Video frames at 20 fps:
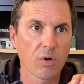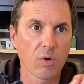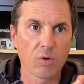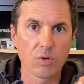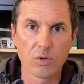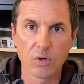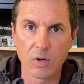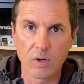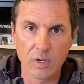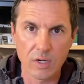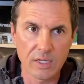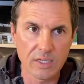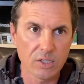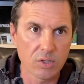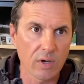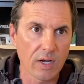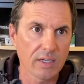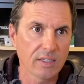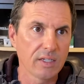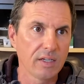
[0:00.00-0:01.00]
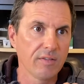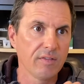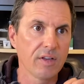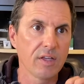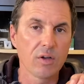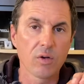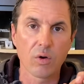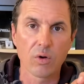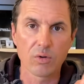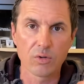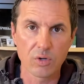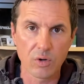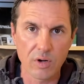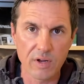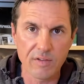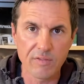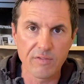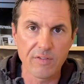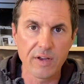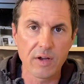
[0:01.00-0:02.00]
or during leisure activity or
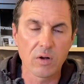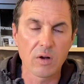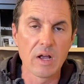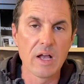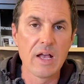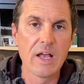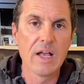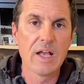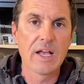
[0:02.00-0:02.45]
during fear